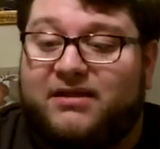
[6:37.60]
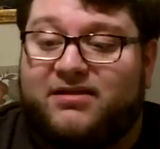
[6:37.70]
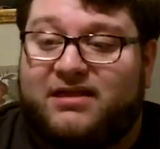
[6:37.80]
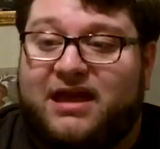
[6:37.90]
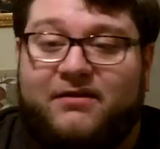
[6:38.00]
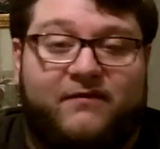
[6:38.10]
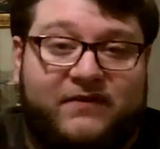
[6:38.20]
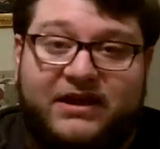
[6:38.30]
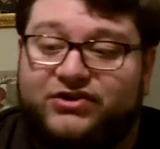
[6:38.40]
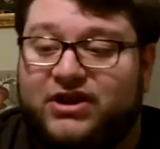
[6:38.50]
set
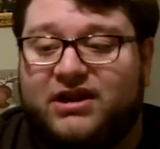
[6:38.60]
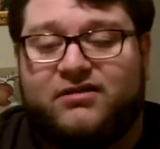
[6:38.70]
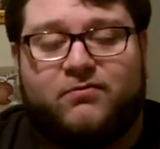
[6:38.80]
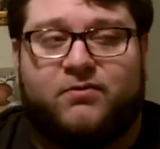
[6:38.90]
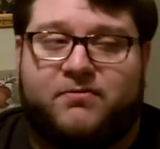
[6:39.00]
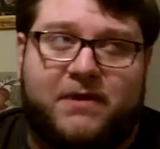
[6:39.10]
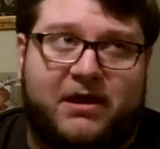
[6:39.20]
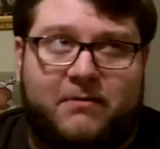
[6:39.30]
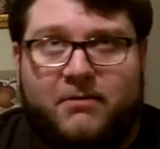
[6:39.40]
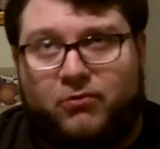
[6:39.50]
of keychains where it's
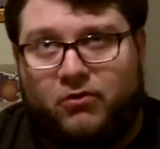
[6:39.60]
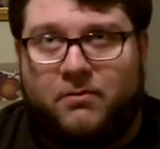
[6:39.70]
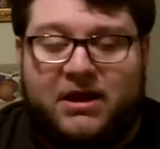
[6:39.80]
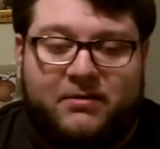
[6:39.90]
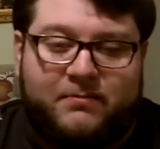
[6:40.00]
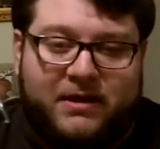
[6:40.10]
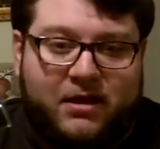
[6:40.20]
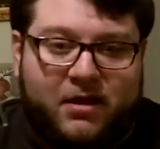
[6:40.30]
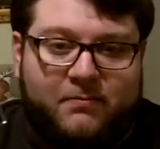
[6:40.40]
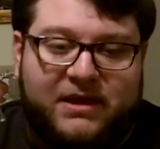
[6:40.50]
Mega Man, Proto Man,
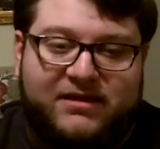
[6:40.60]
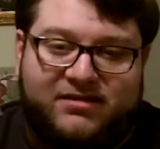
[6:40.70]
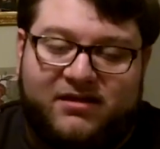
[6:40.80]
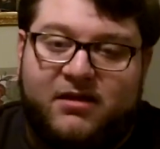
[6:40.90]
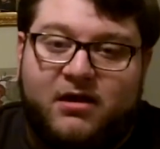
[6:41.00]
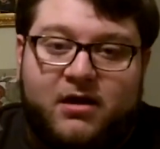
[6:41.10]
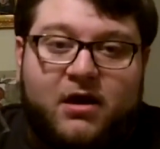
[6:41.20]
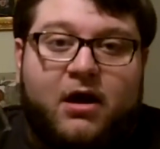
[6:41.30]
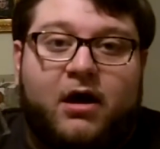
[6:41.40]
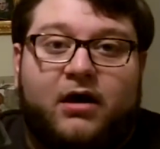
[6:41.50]
bass.
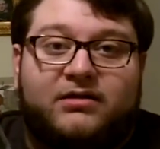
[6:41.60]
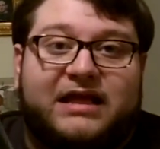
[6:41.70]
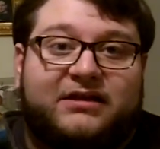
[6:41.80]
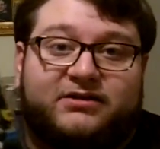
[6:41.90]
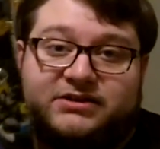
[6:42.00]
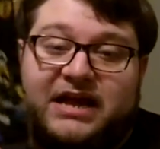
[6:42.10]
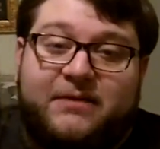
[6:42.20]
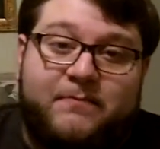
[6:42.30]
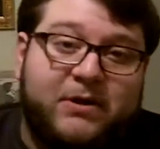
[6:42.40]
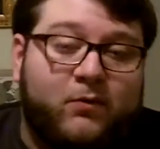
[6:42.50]
Now there's
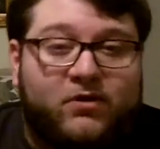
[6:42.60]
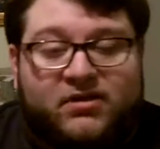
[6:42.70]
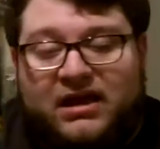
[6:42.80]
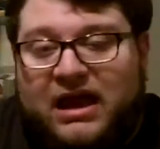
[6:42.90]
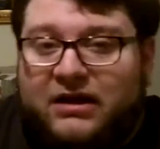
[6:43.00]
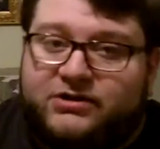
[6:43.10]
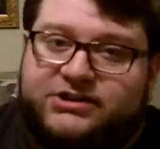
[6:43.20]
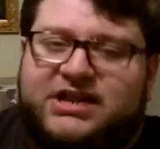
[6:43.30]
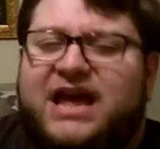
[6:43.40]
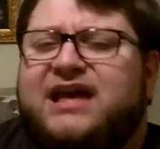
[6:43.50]
8-bit ones like
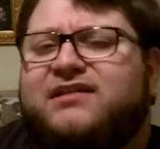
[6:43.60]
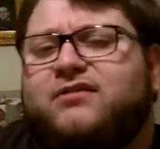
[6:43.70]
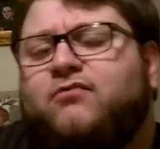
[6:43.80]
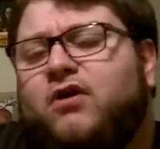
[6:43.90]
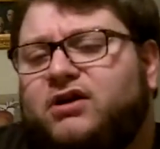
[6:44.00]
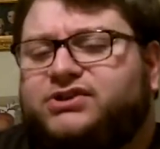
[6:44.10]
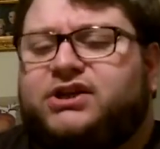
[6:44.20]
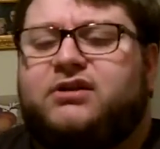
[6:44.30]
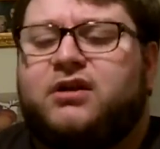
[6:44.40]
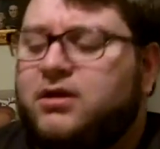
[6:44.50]
Energy Tanks and Rush
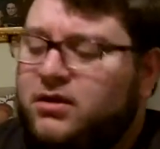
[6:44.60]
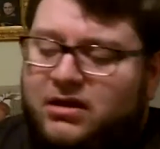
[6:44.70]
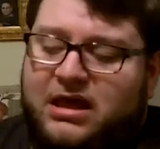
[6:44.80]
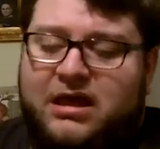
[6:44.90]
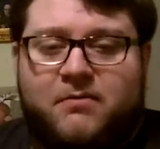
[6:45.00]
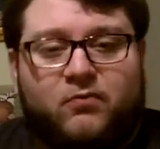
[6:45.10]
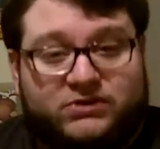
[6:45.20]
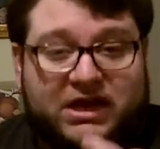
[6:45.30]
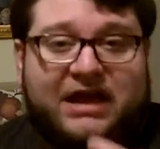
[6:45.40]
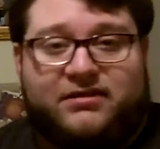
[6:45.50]
and him,
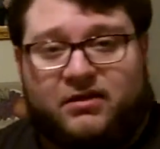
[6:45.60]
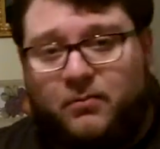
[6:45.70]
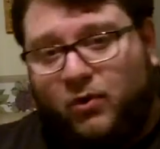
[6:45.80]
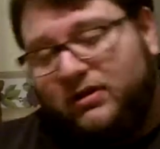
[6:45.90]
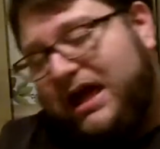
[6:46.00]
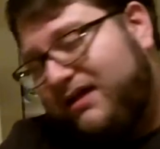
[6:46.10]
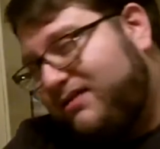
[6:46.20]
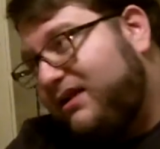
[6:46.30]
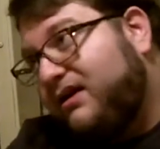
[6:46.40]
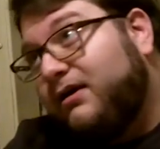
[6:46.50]
which I actually bought
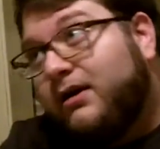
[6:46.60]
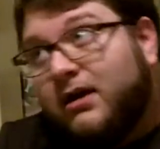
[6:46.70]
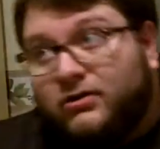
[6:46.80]
last year.